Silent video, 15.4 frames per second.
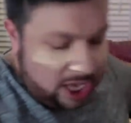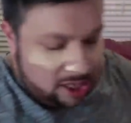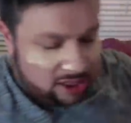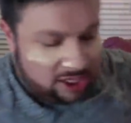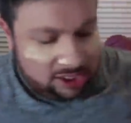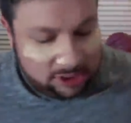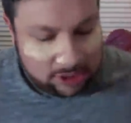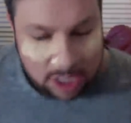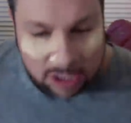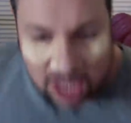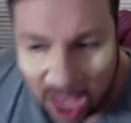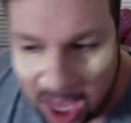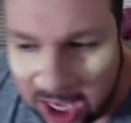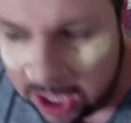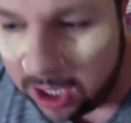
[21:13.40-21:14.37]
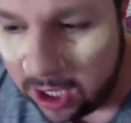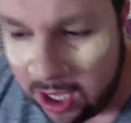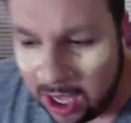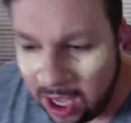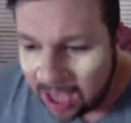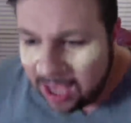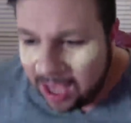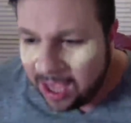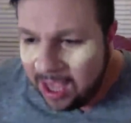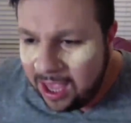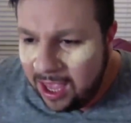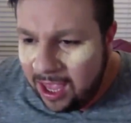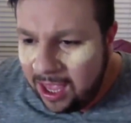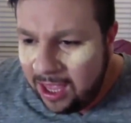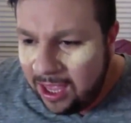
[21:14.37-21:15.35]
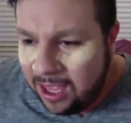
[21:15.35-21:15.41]
get this. Okay.
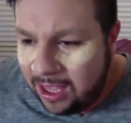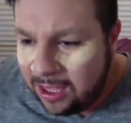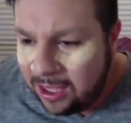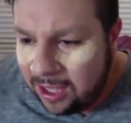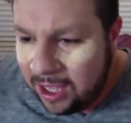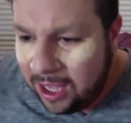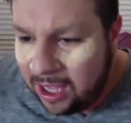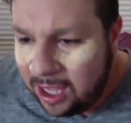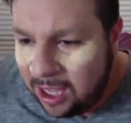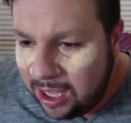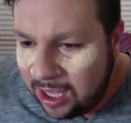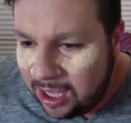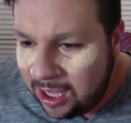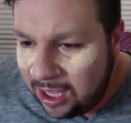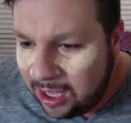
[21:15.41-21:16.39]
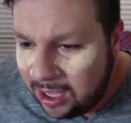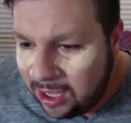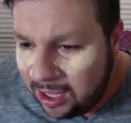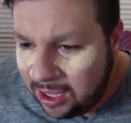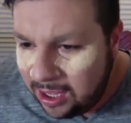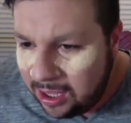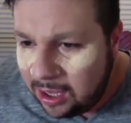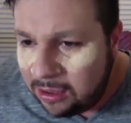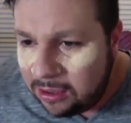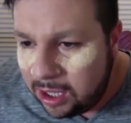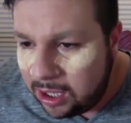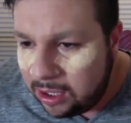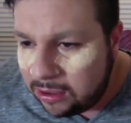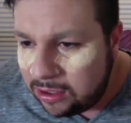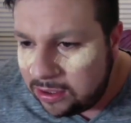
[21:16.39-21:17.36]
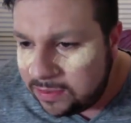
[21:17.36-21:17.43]
All right,
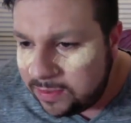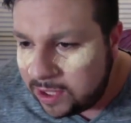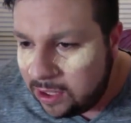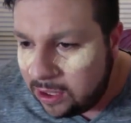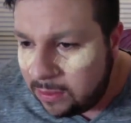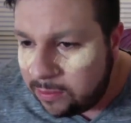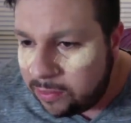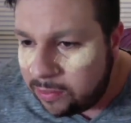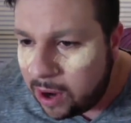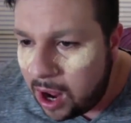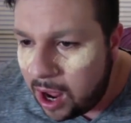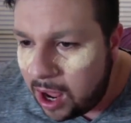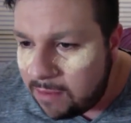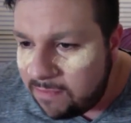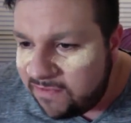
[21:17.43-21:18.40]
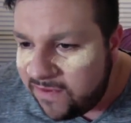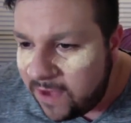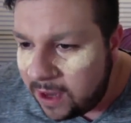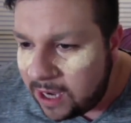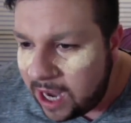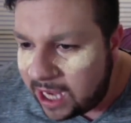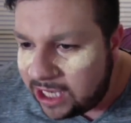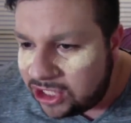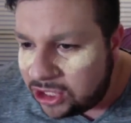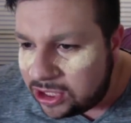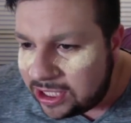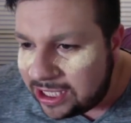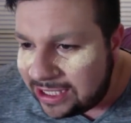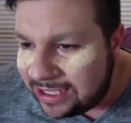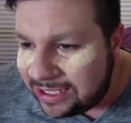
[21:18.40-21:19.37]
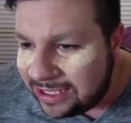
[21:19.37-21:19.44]
I'll use my good prime foundation
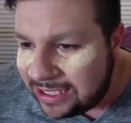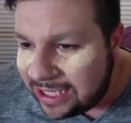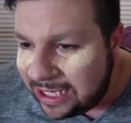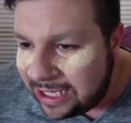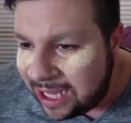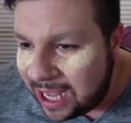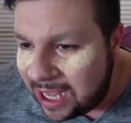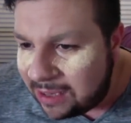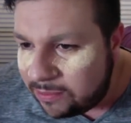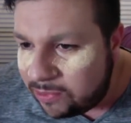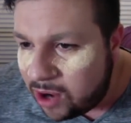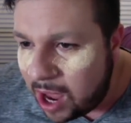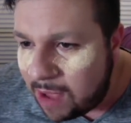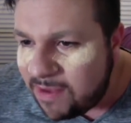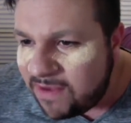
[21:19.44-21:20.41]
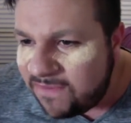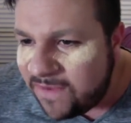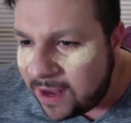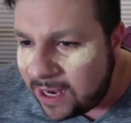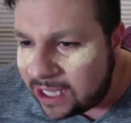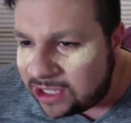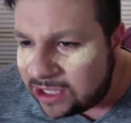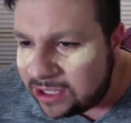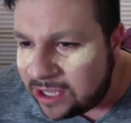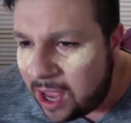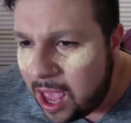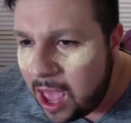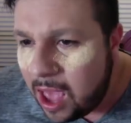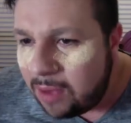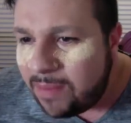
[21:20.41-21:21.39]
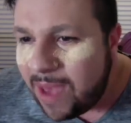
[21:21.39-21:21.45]
concealer. Primer foundation concealer.
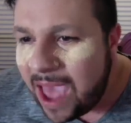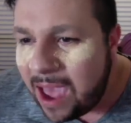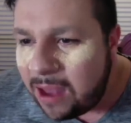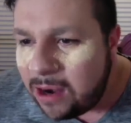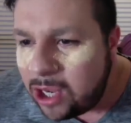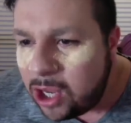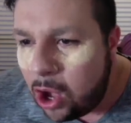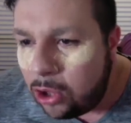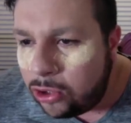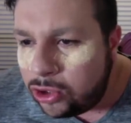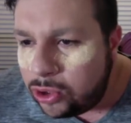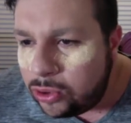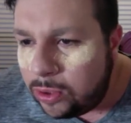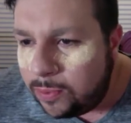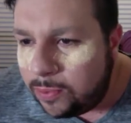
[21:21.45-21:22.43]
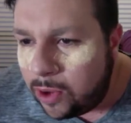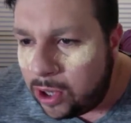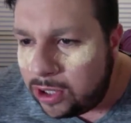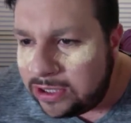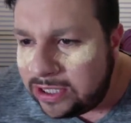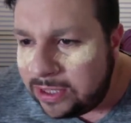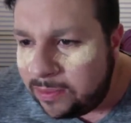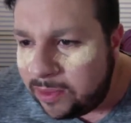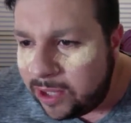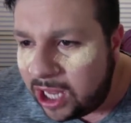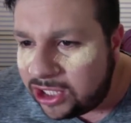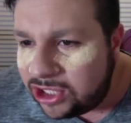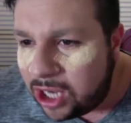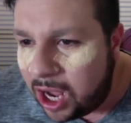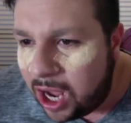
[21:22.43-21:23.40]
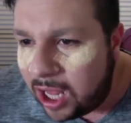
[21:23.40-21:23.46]
Powder contour bronzer
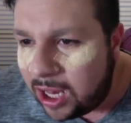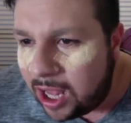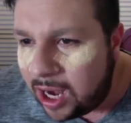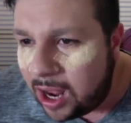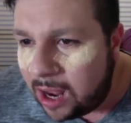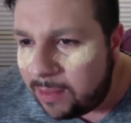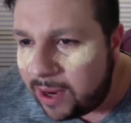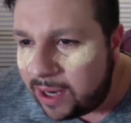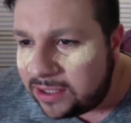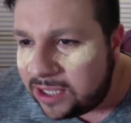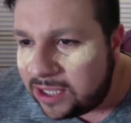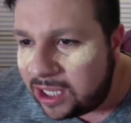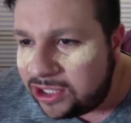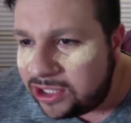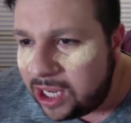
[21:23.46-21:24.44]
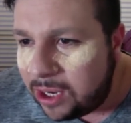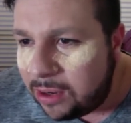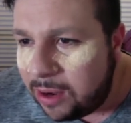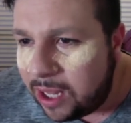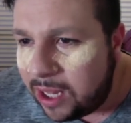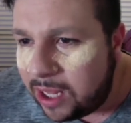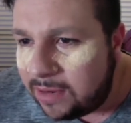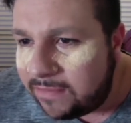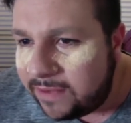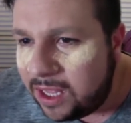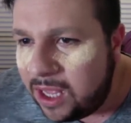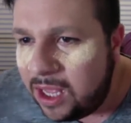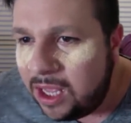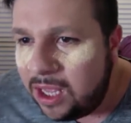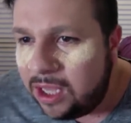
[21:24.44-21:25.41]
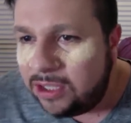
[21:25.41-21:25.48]
blush highlight eyebrows eyeshadow eyeliner.
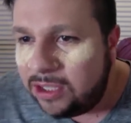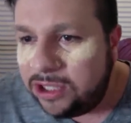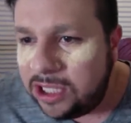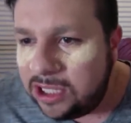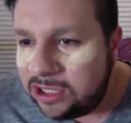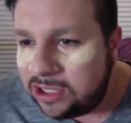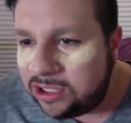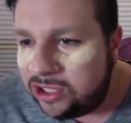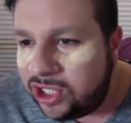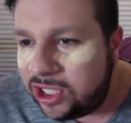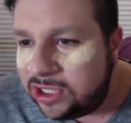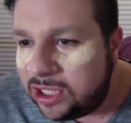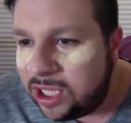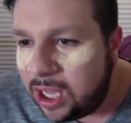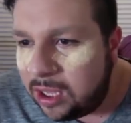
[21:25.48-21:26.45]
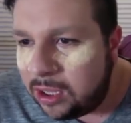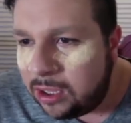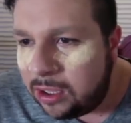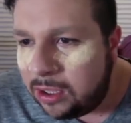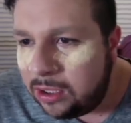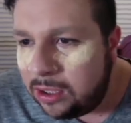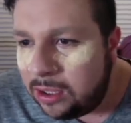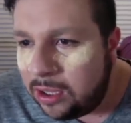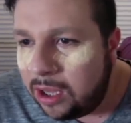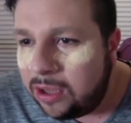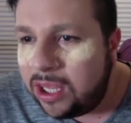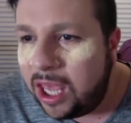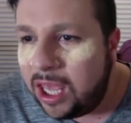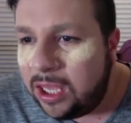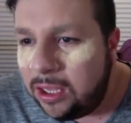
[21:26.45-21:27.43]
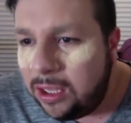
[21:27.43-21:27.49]
Jesus, Jessica.
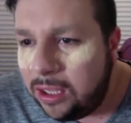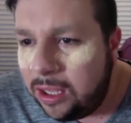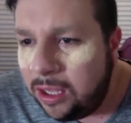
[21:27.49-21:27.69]
Okay.